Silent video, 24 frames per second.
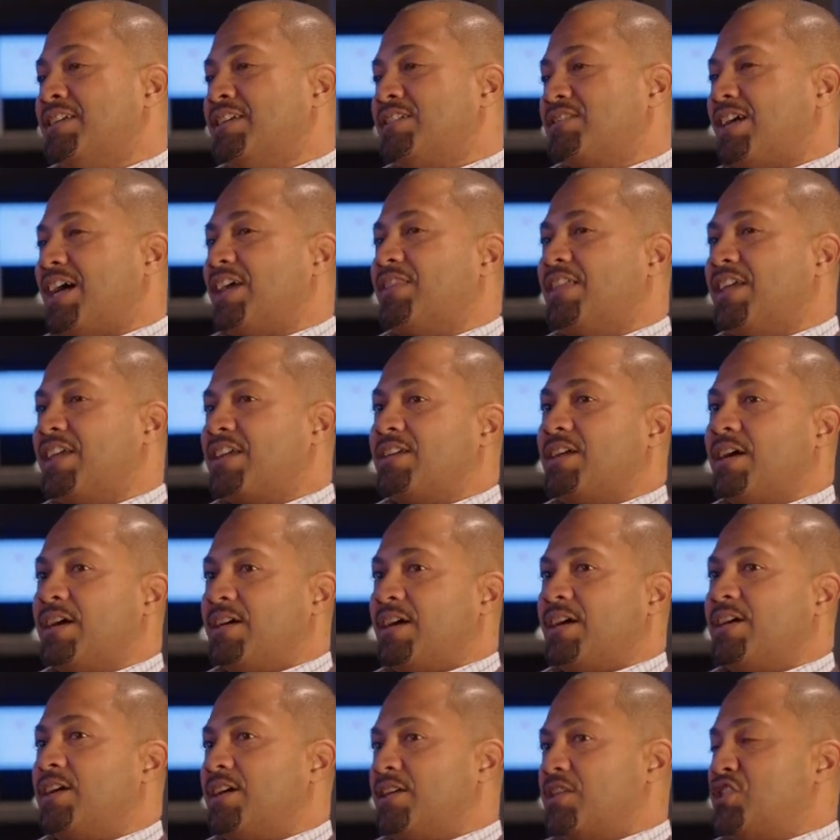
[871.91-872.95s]
So I think
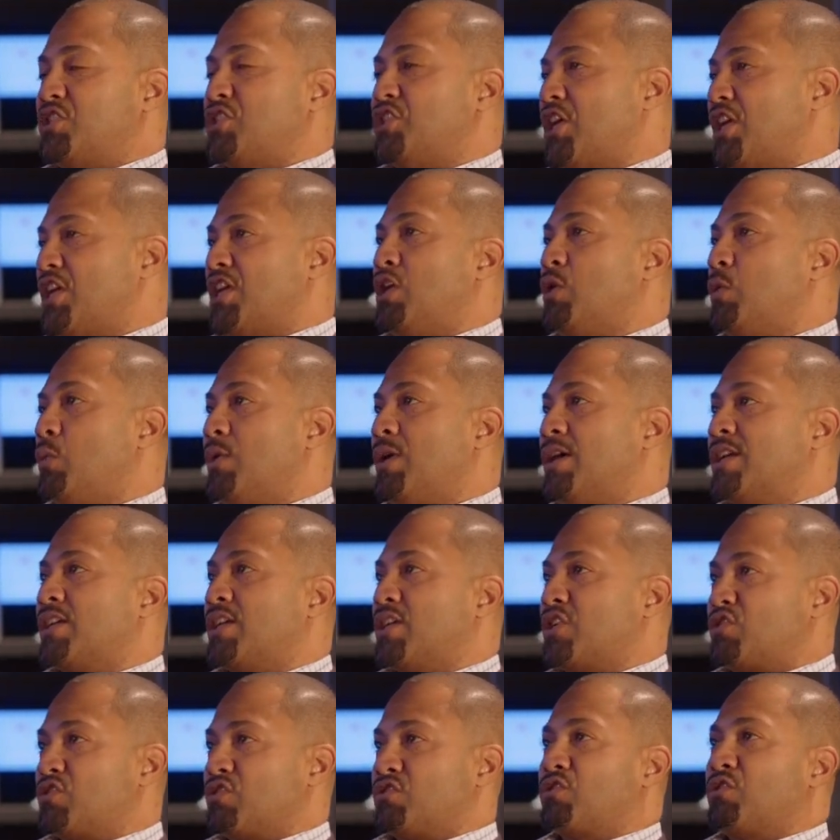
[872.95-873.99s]
a, a, genuine
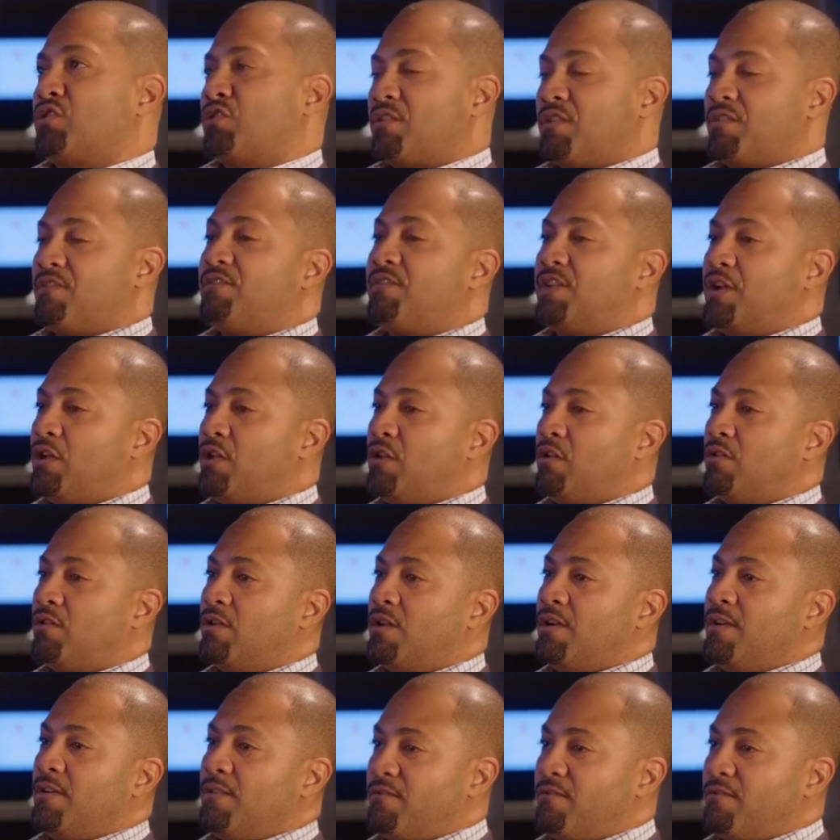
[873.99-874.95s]
concern and feel